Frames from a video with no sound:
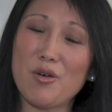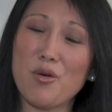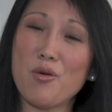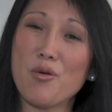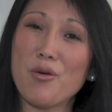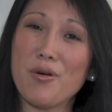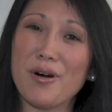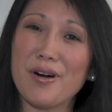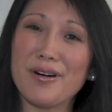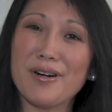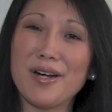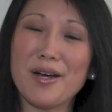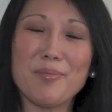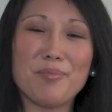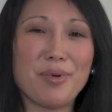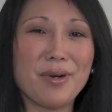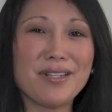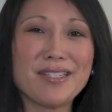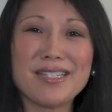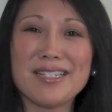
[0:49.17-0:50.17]
or a
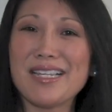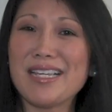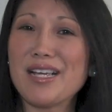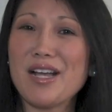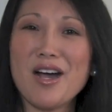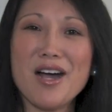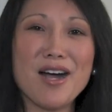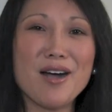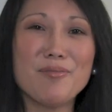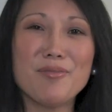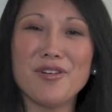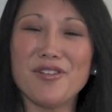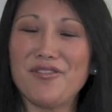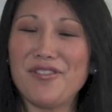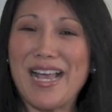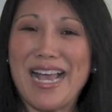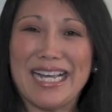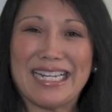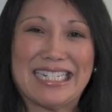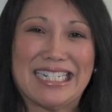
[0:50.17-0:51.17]
bustling hub of
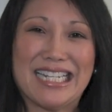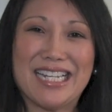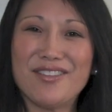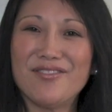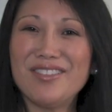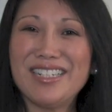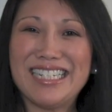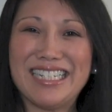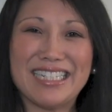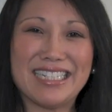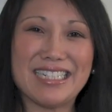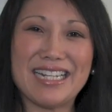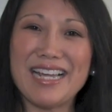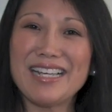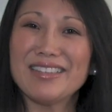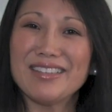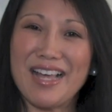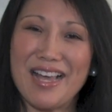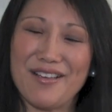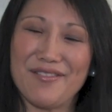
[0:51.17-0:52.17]
activity and
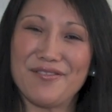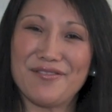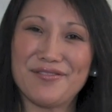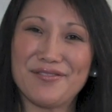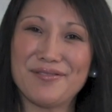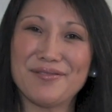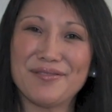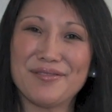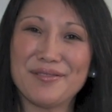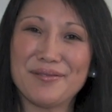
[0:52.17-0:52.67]
nightlife?